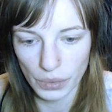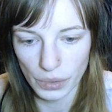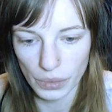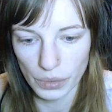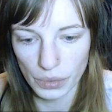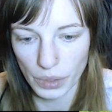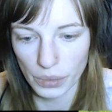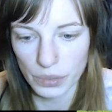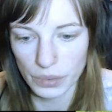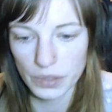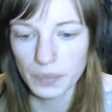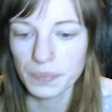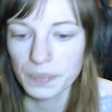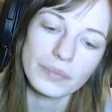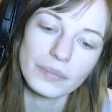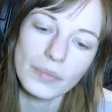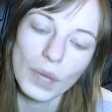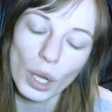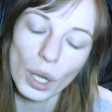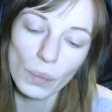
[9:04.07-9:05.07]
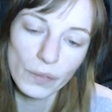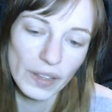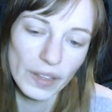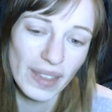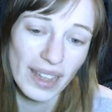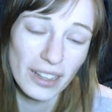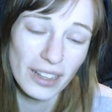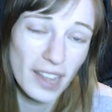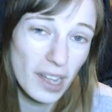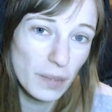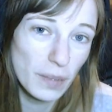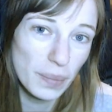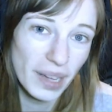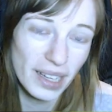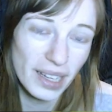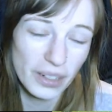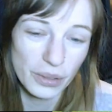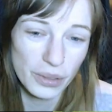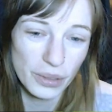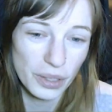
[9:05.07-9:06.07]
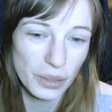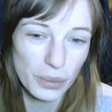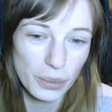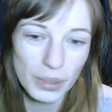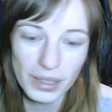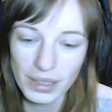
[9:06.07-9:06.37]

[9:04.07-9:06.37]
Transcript: Who knows? Hopefully that'll help. I don't know.